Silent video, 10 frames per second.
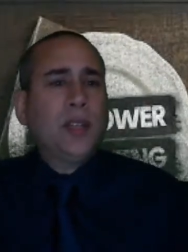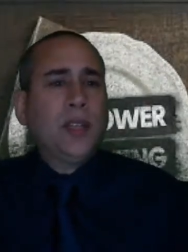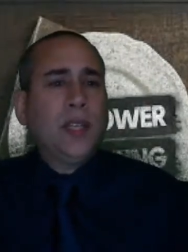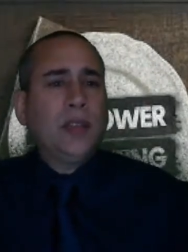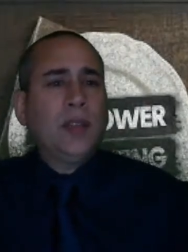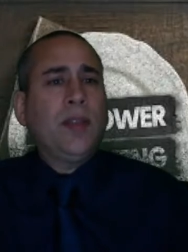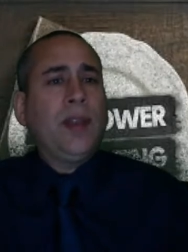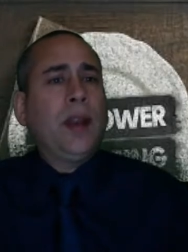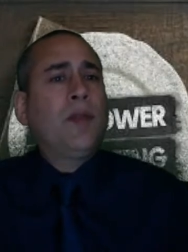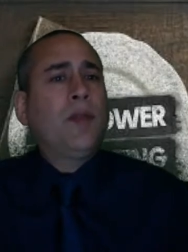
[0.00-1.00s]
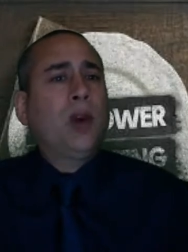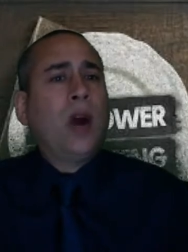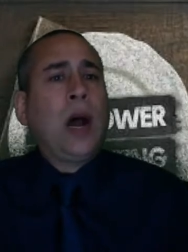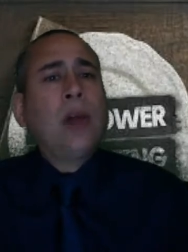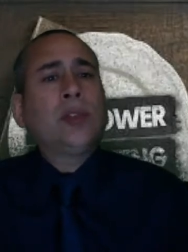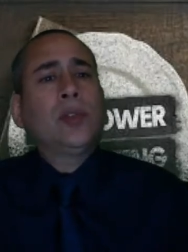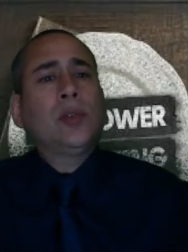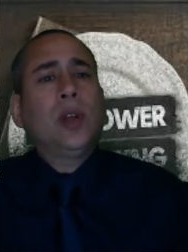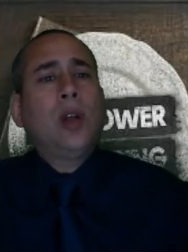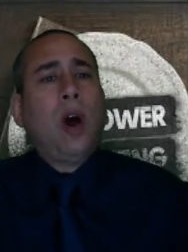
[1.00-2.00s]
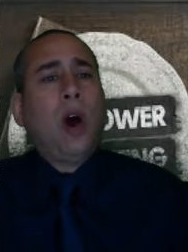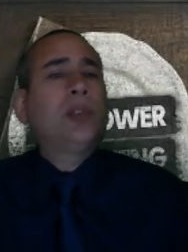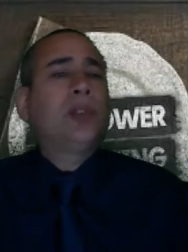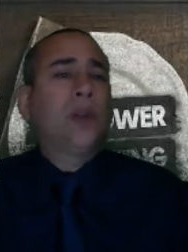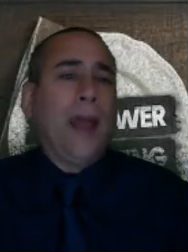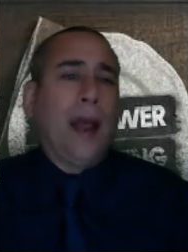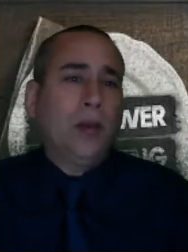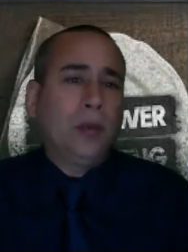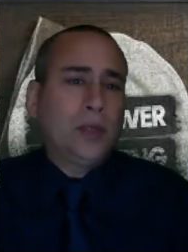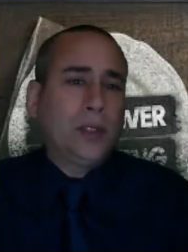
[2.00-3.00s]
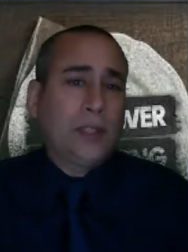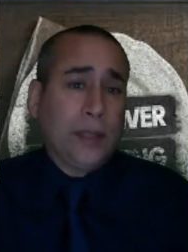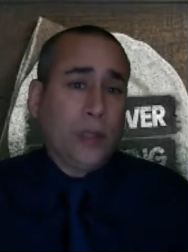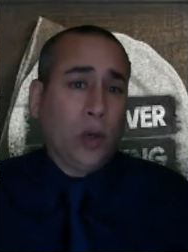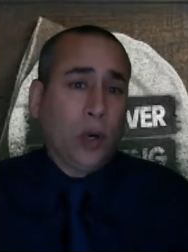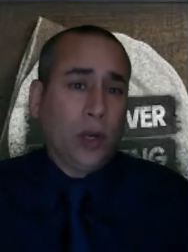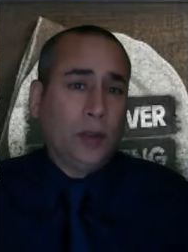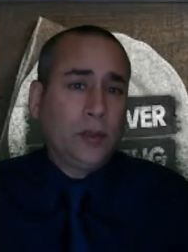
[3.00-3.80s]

is, Therefore also, also now, saith the Lord,